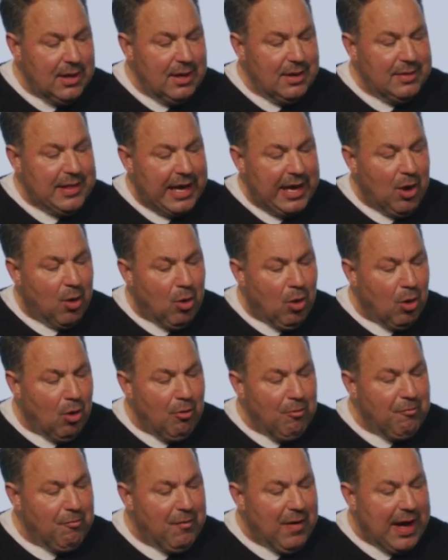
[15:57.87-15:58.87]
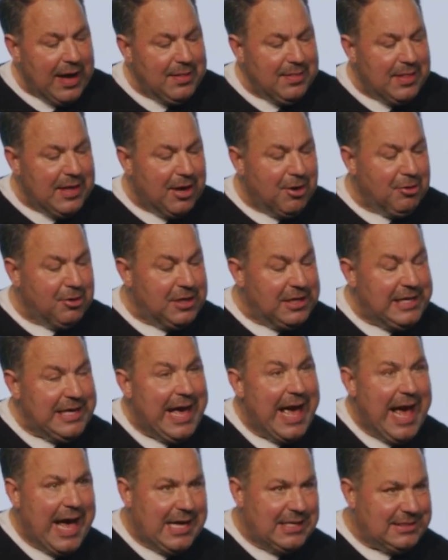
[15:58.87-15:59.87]
they all find their
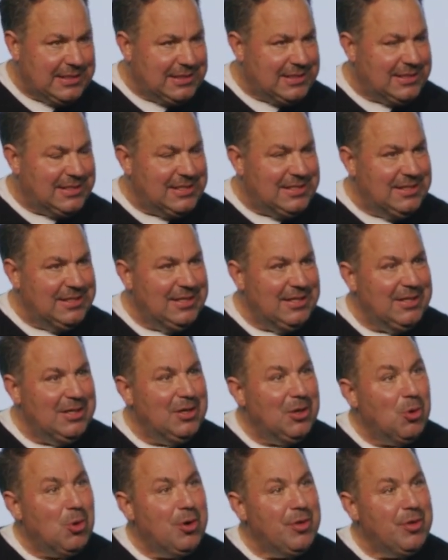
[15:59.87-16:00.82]
yes or